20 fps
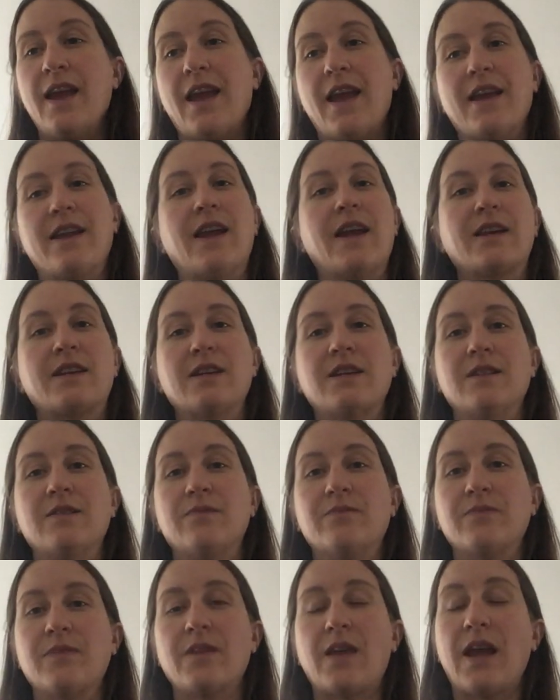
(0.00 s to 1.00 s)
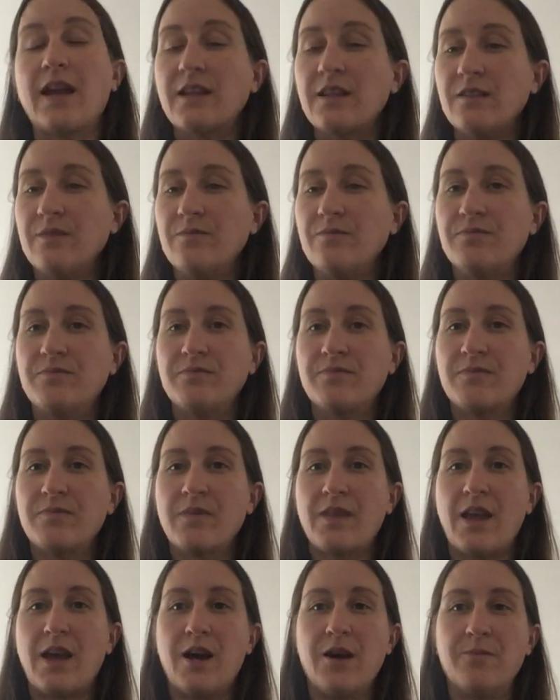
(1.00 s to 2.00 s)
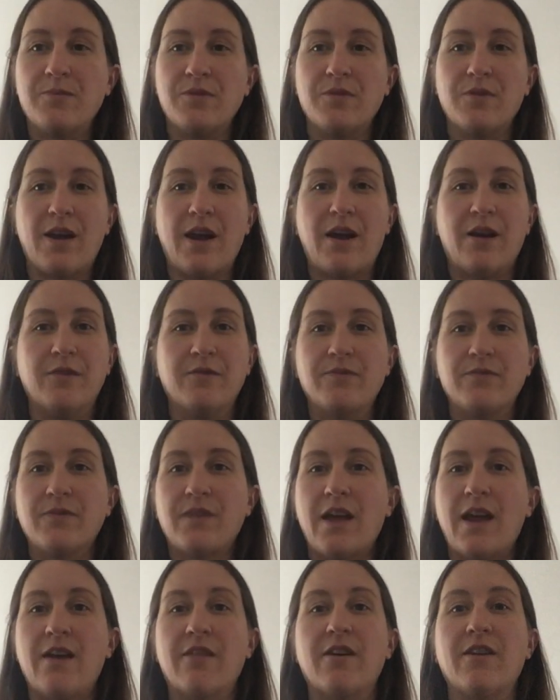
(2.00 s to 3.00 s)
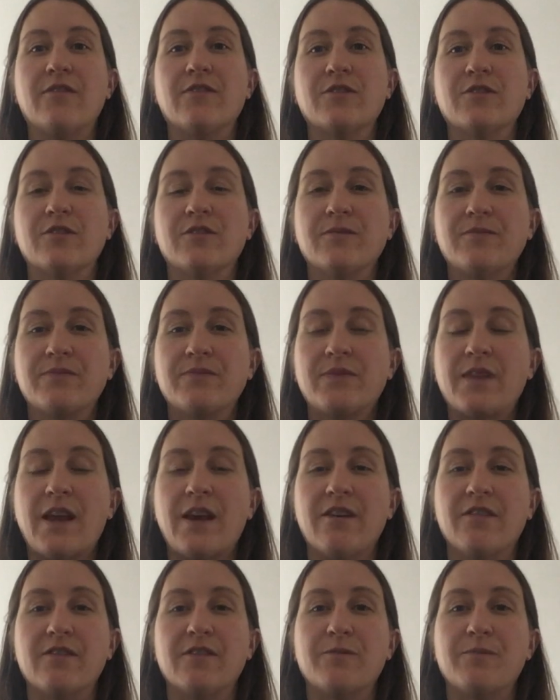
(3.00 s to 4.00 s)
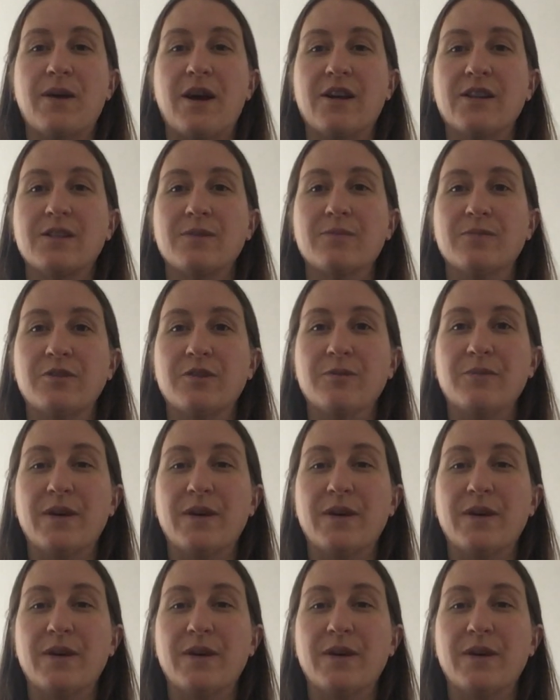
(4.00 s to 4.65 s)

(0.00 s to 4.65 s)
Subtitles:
and I can help you out however possible.